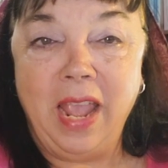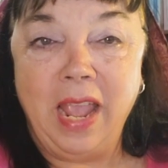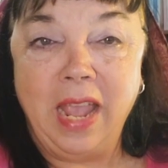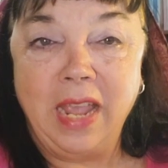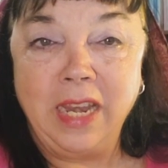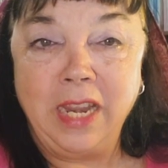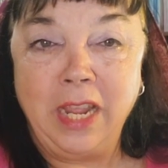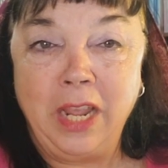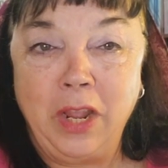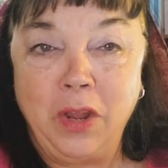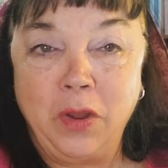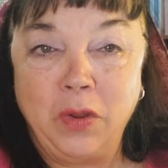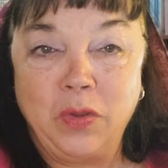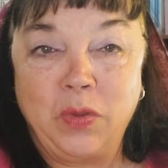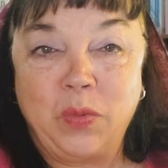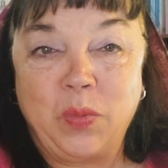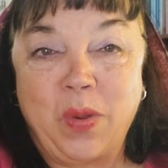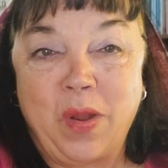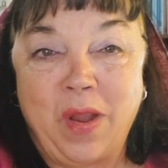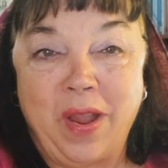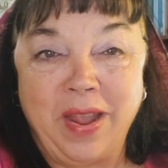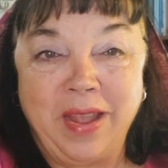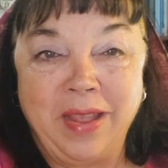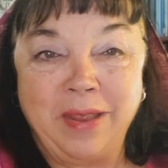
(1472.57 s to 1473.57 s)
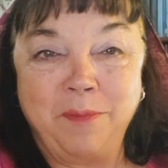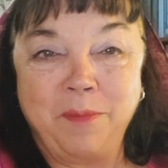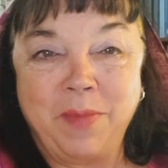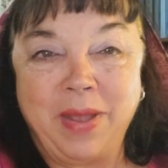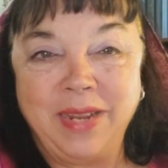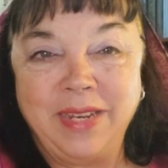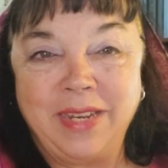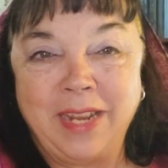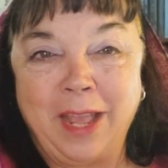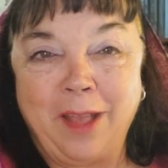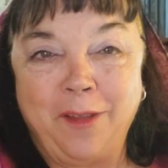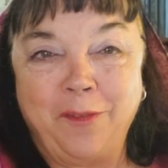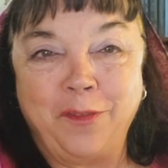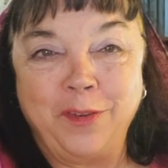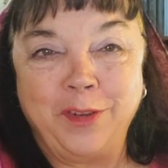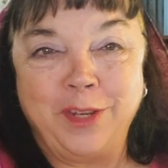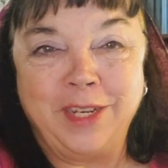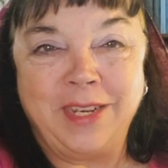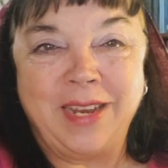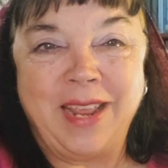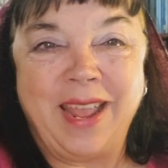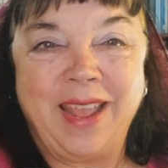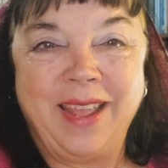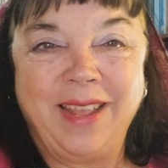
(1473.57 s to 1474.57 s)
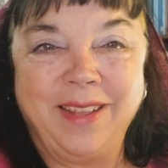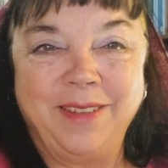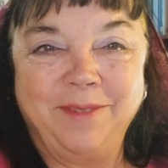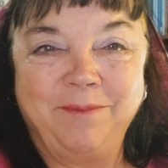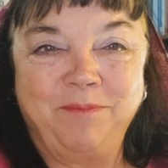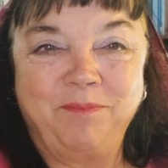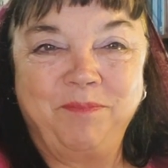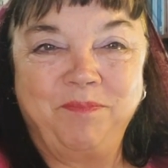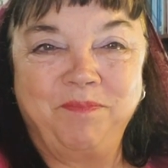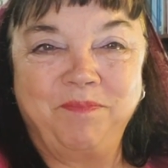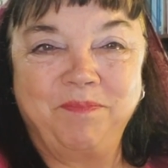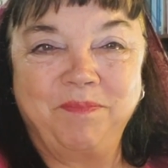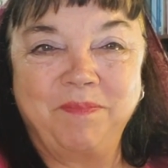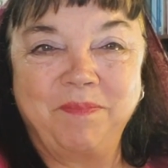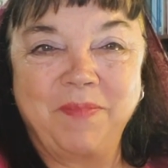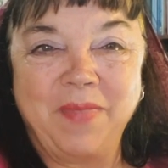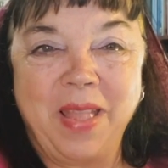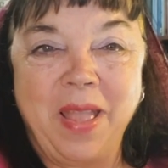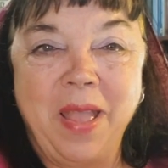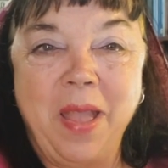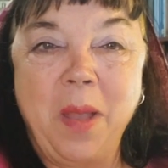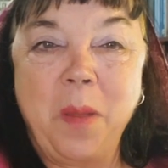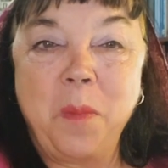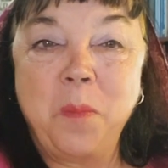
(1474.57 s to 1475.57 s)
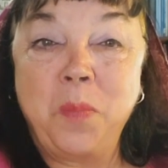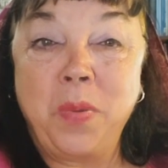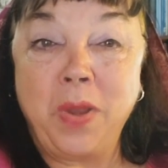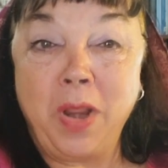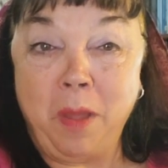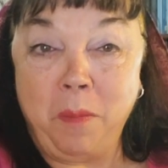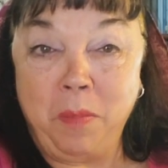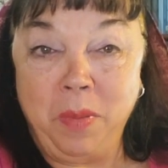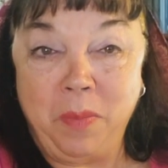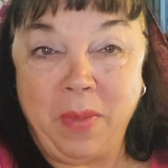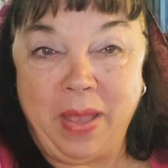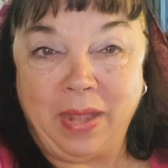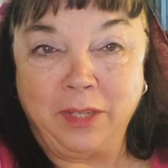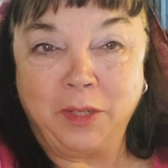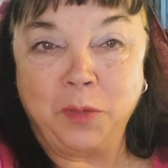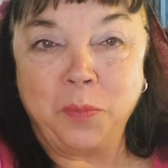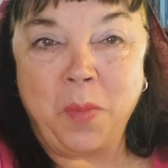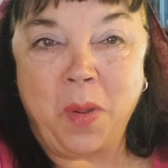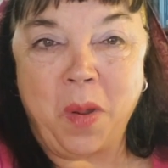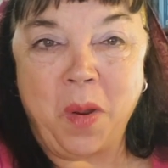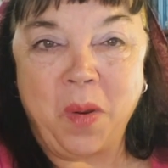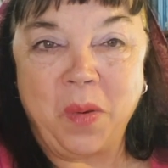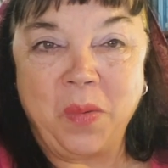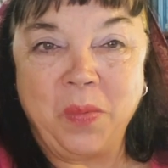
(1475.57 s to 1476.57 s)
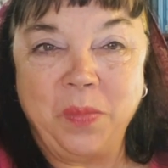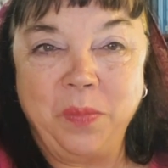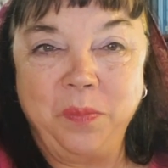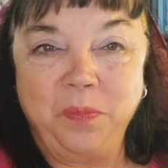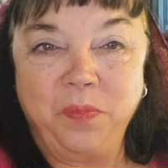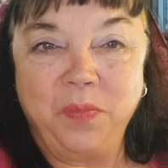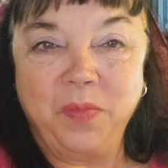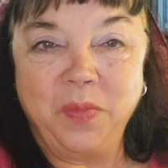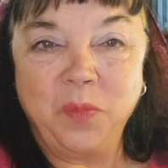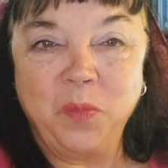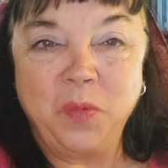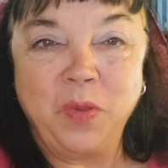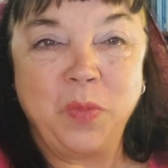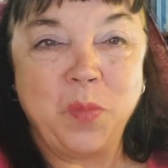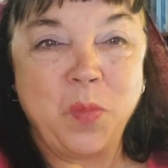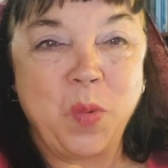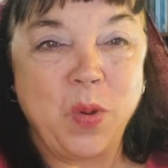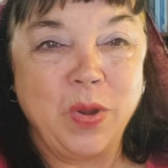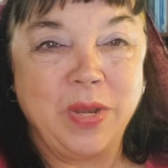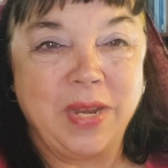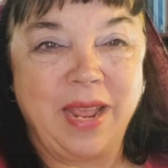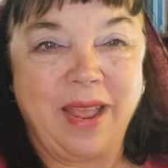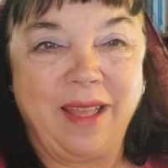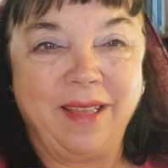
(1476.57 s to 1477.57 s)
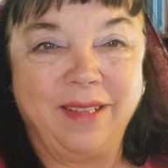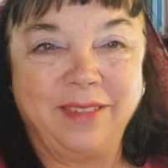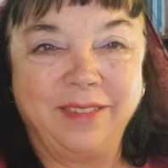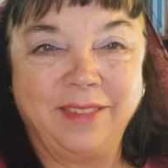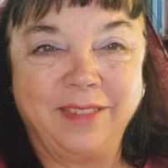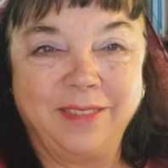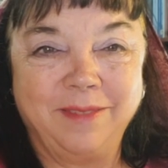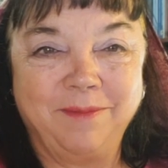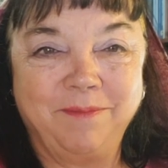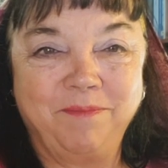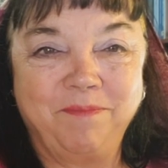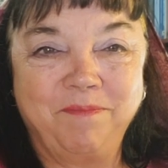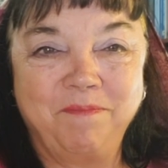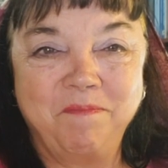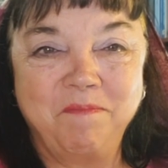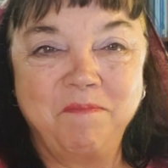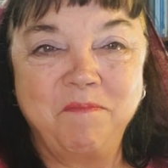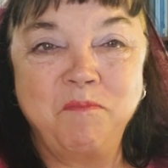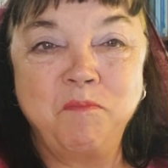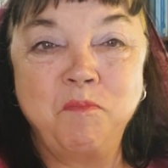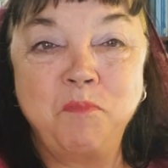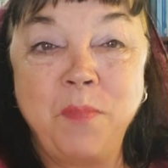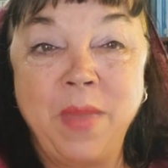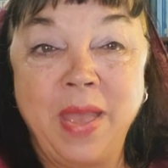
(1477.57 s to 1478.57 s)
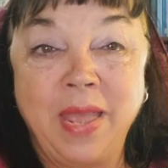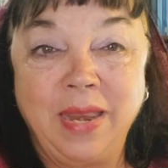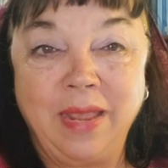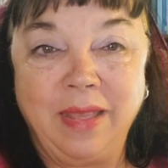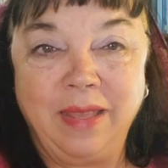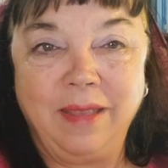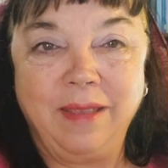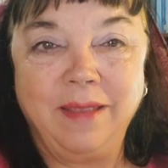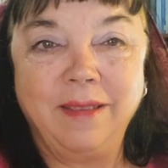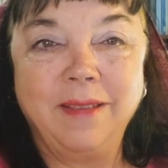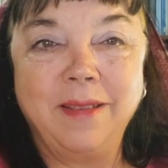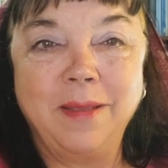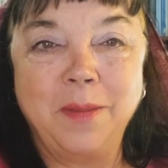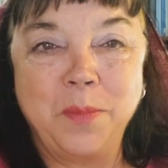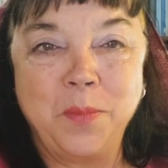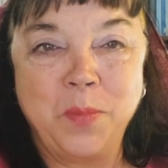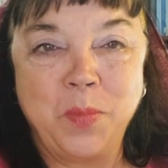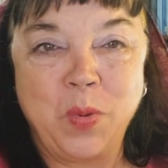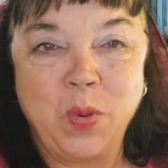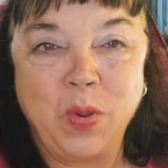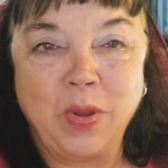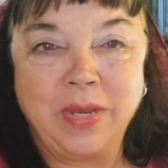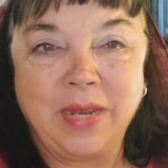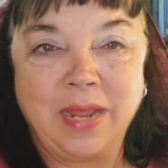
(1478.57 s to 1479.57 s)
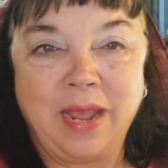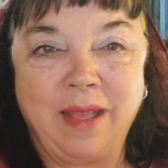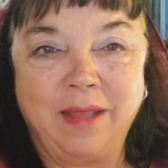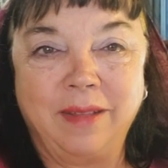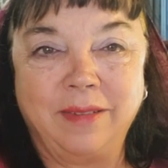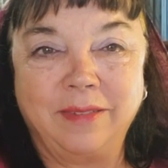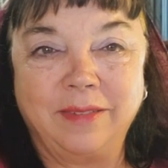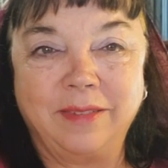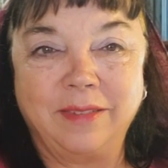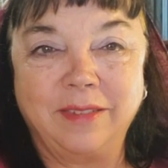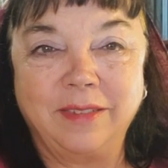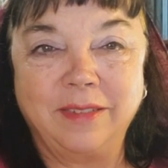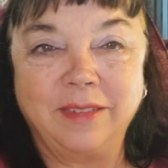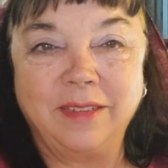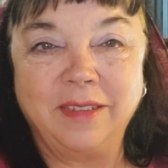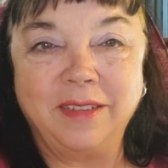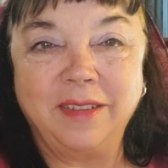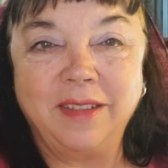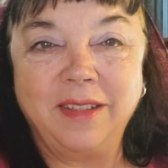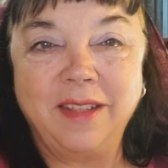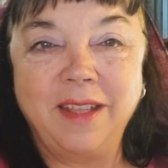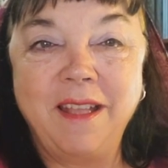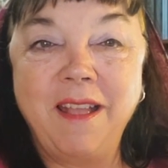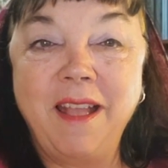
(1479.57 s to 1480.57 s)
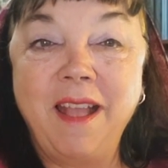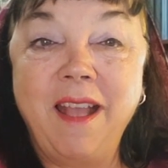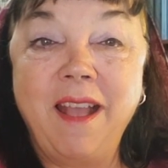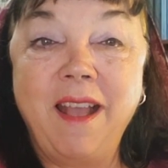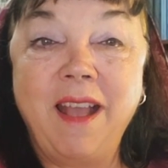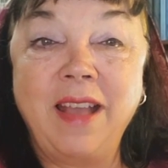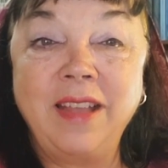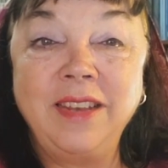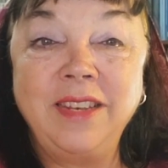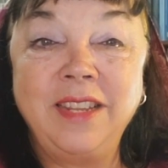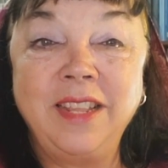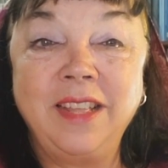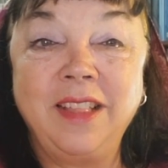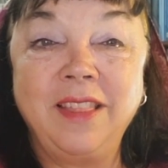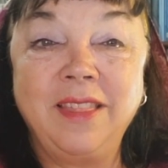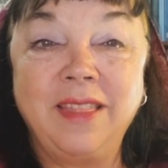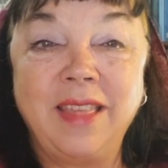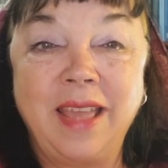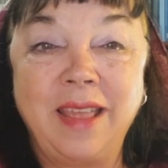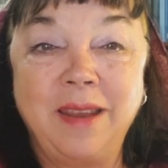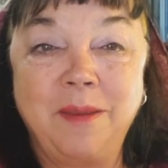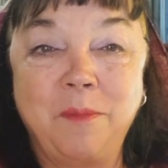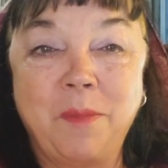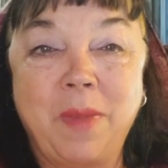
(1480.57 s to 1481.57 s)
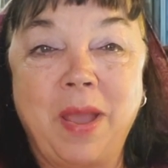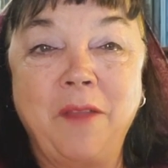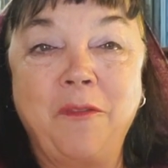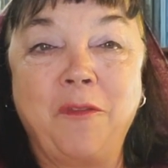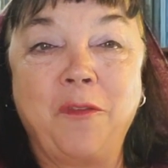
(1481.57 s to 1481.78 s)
And here is where I end my tale for today. But I'll be back tomorrow with more tales. Many more tales. Until then, my